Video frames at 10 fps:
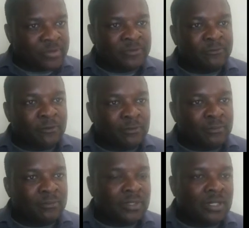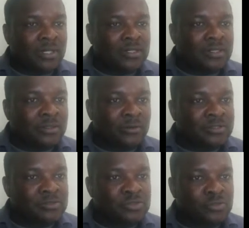from nursing
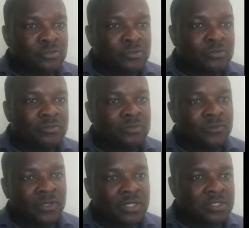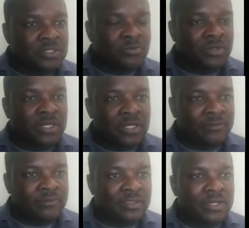school, finished the training and
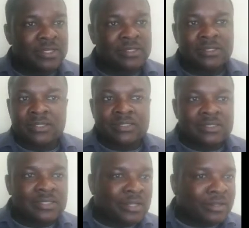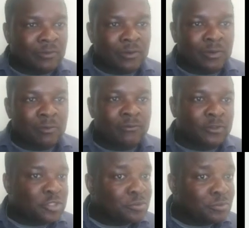everything, stayed in home for
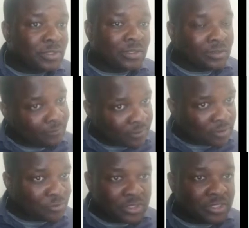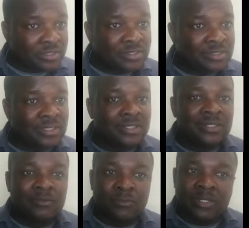two years
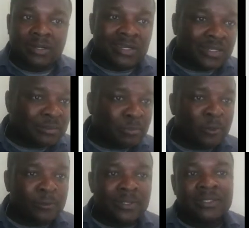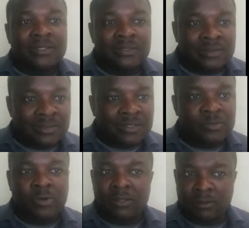without any employment, that's
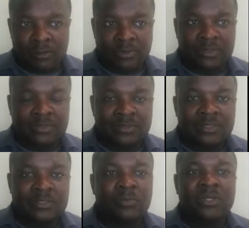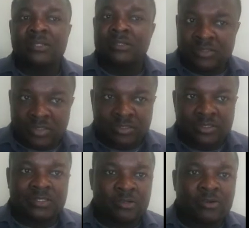quite alarming. So we can consider this
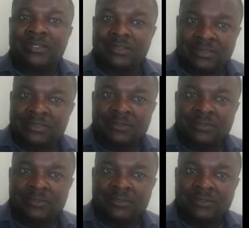a crisis.